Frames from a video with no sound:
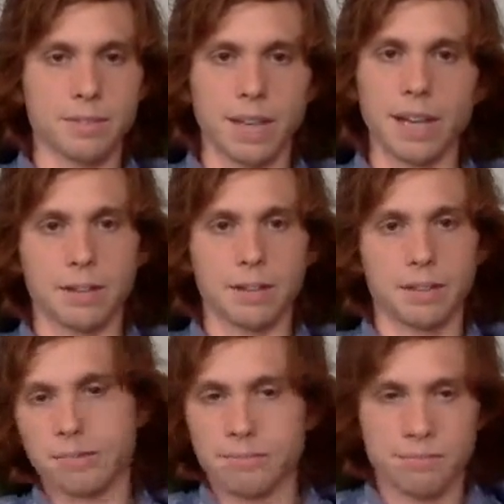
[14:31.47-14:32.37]
and
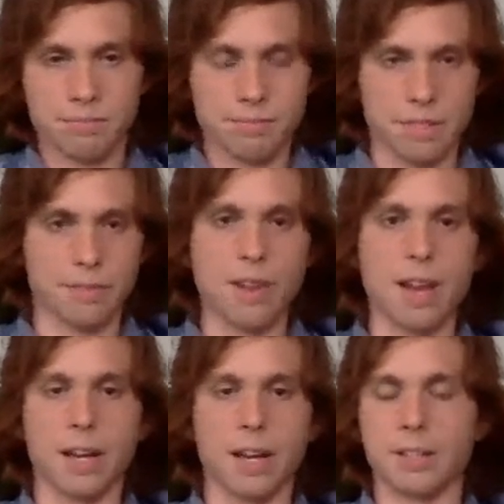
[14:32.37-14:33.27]
that's fine.
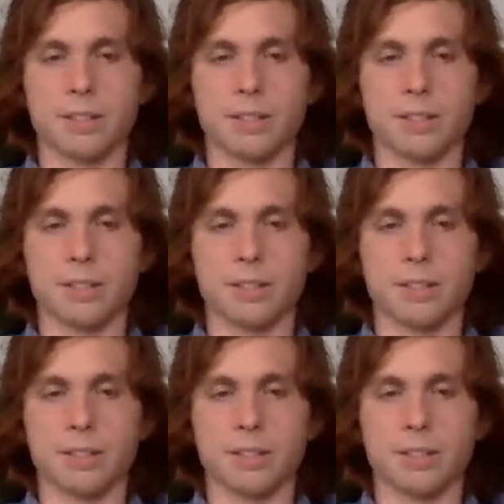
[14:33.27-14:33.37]
It's